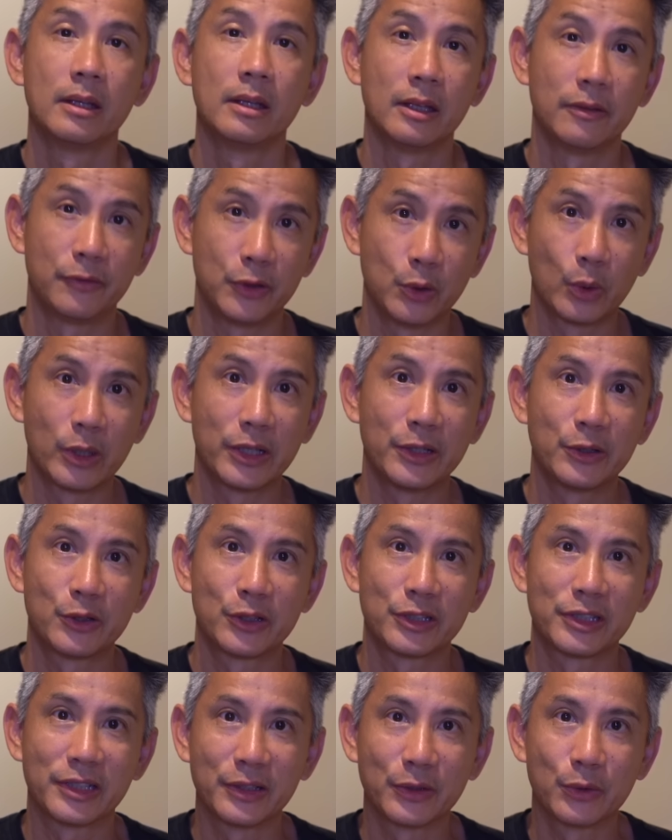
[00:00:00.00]
If you are
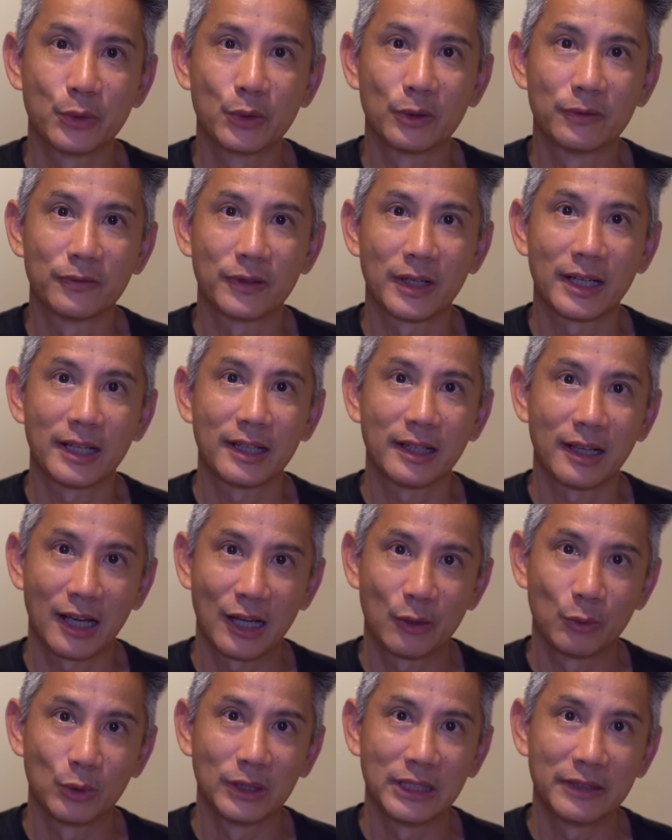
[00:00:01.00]
interested in Google Fi,
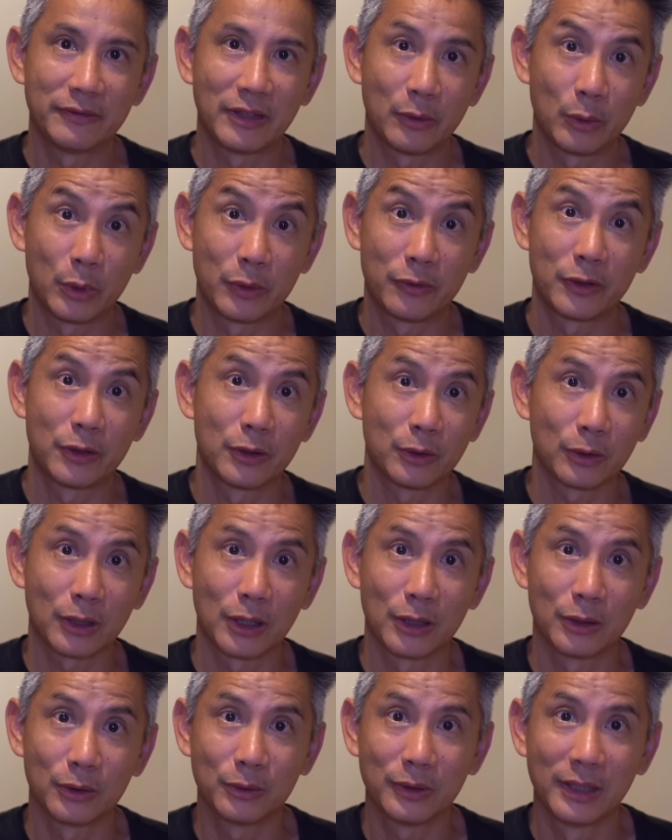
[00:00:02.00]
I will leave a referral
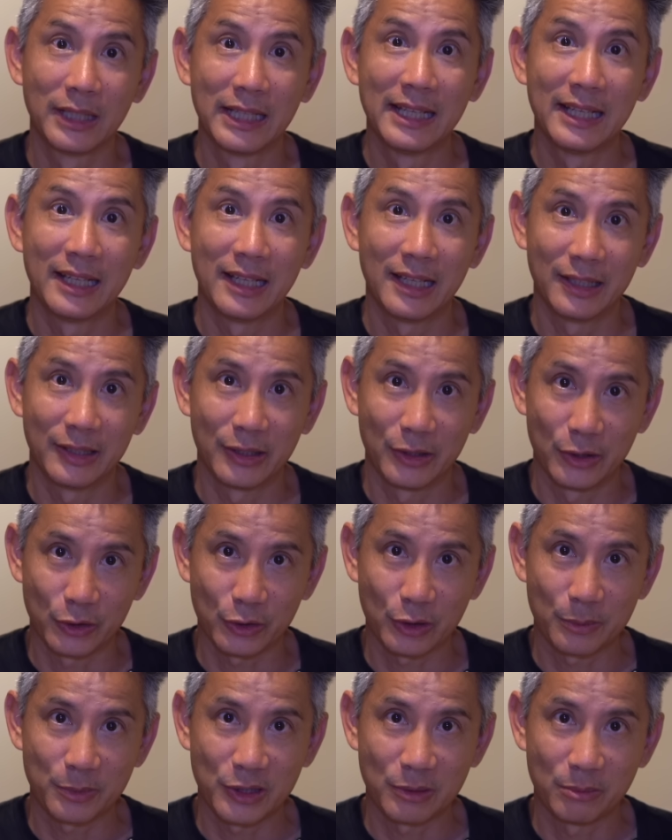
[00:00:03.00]
code in the
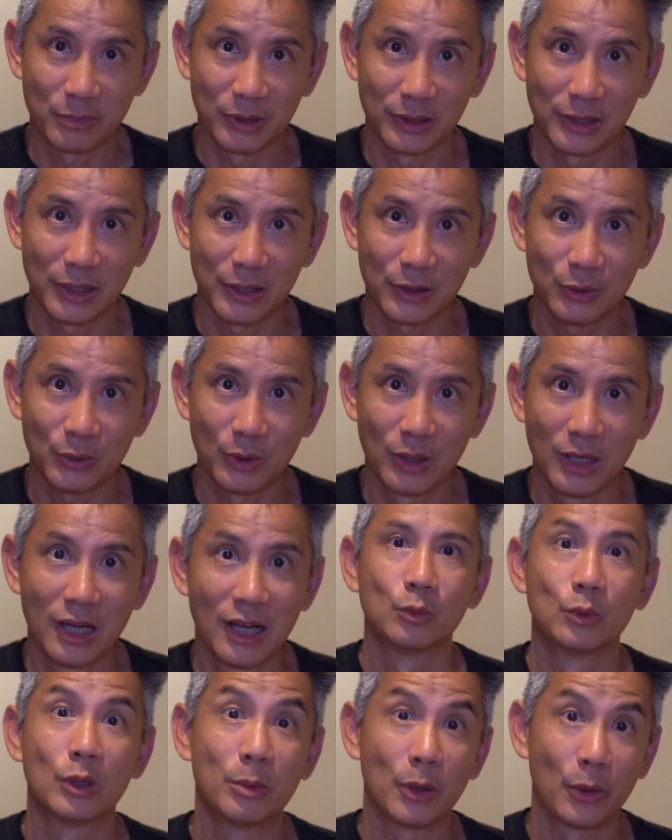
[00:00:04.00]
description below
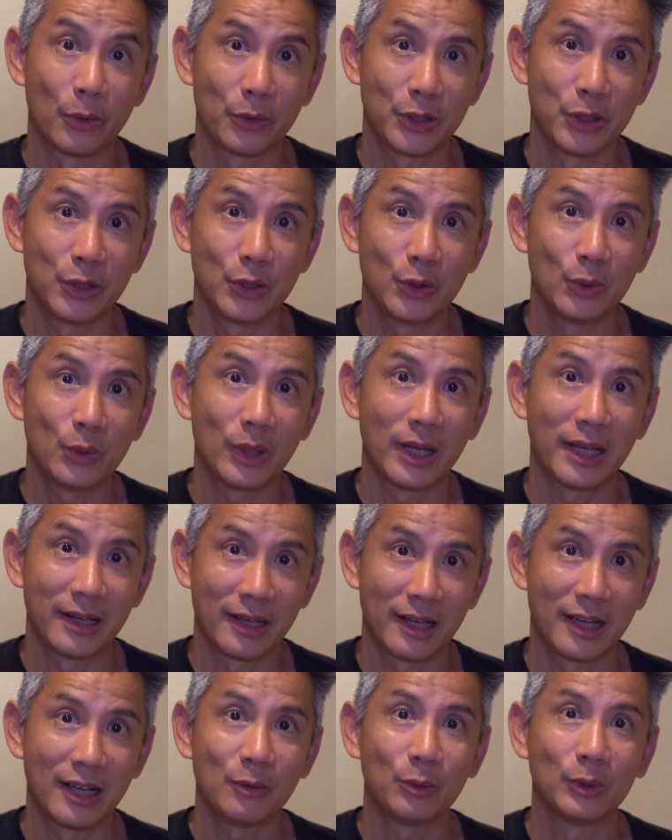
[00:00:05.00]
where both you and
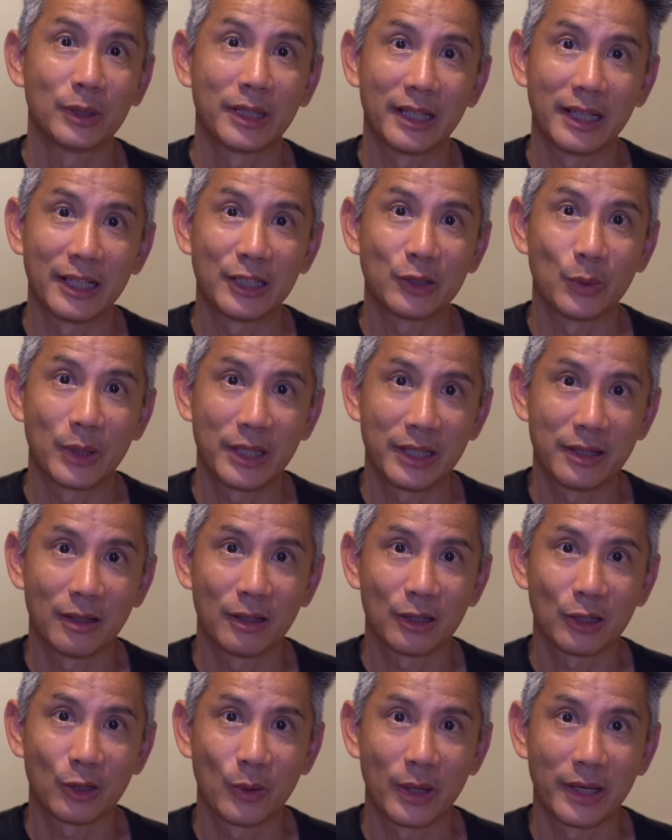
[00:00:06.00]
I will get a
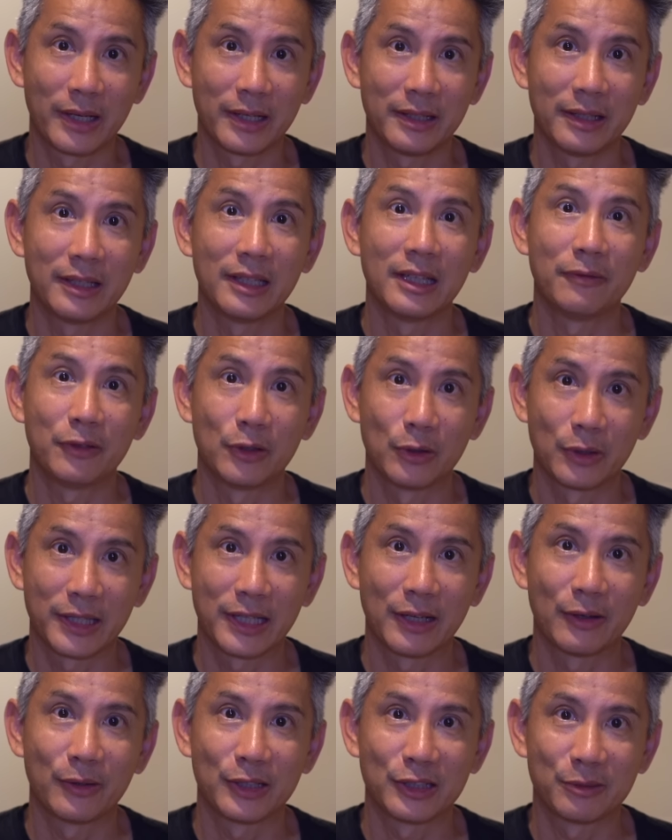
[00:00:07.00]
$20 credit if your
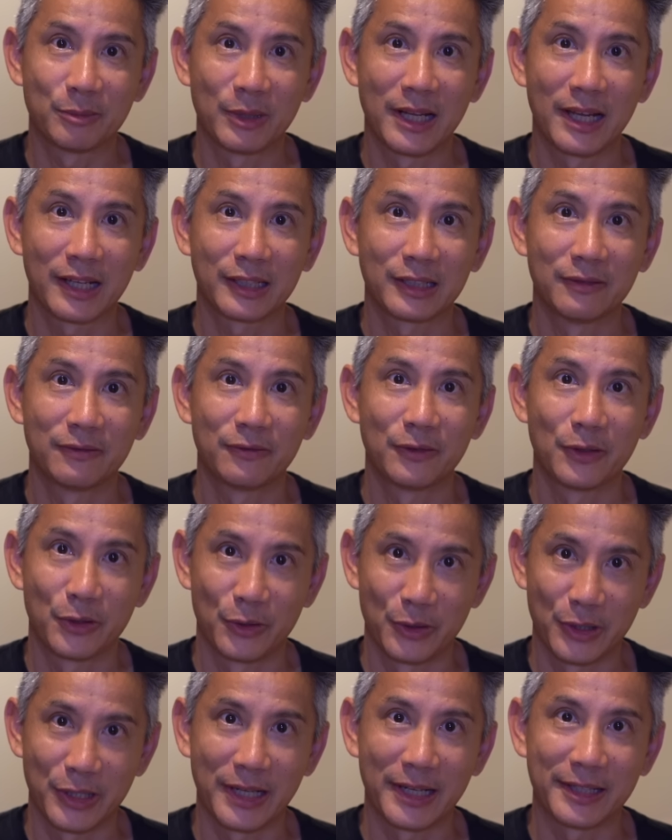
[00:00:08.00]
account has been active for
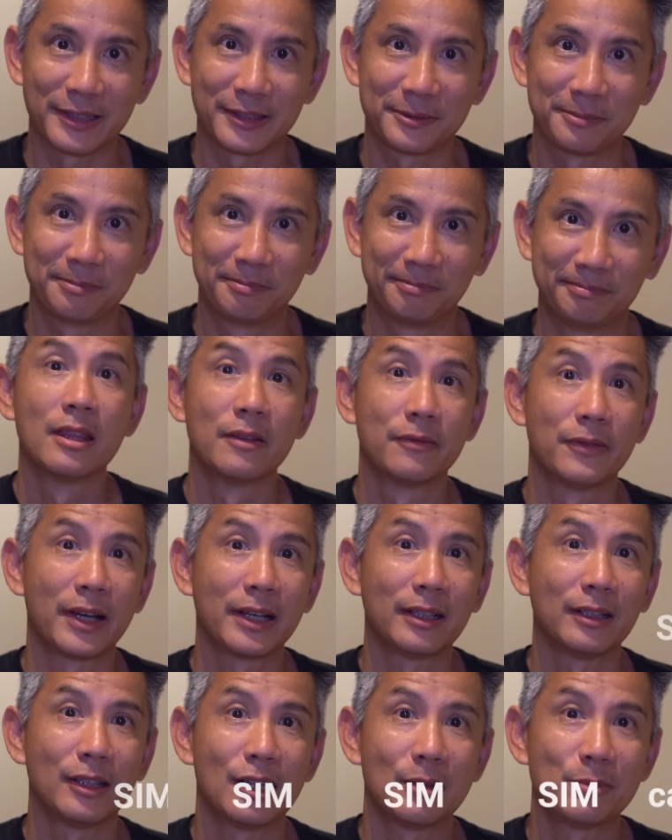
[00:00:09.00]
30 days. The
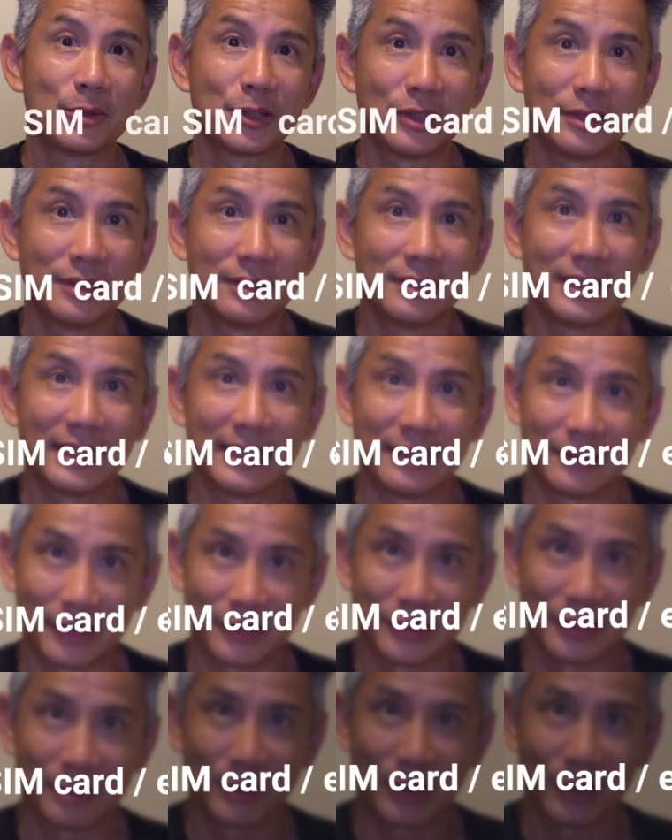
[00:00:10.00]
final option is a
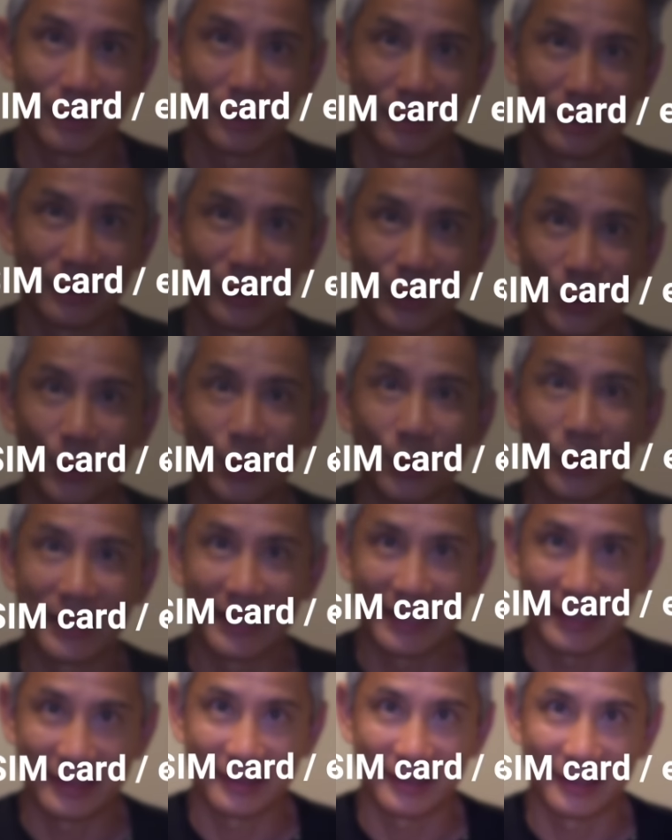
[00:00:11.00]
SIM card or
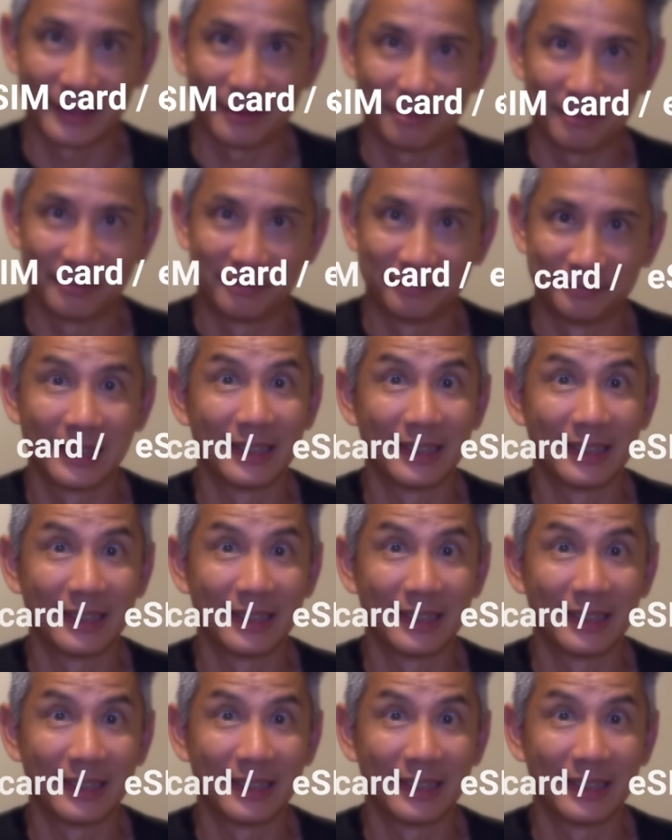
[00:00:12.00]
eSIM.